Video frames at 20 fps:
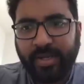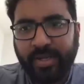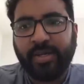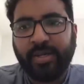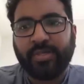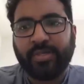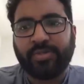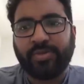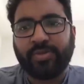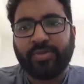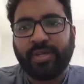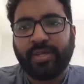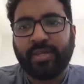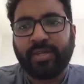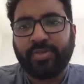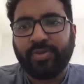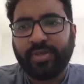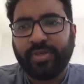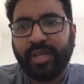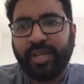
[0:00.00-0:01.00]
So there is
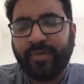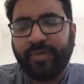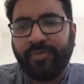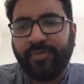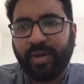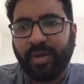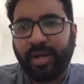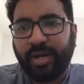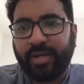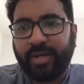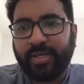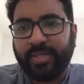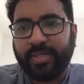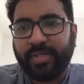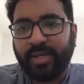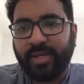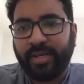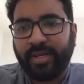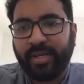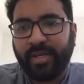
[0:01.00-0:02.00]
no need for
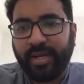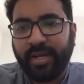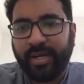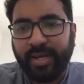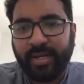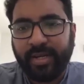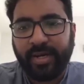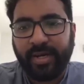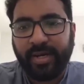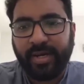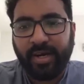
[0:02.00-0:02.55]
additional reading